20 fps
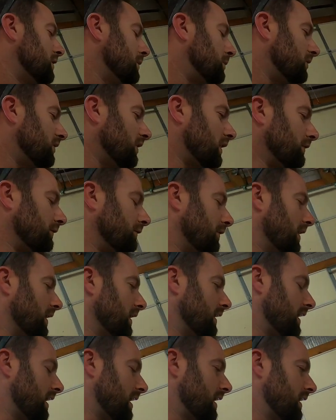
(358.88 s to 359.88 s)
Cheapest I could
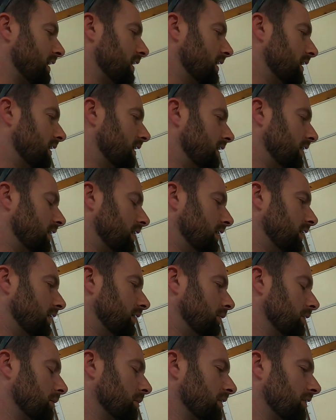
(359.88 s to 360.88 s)
find a,
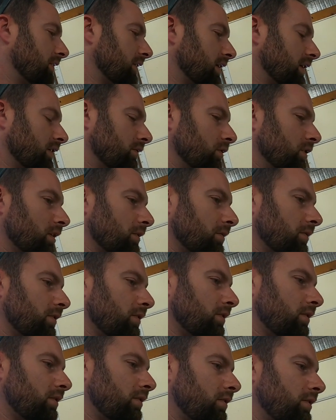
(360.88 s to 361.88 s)
what am I thinking of?
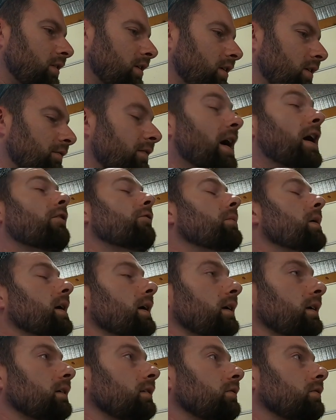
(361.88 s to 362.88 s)
The valve body.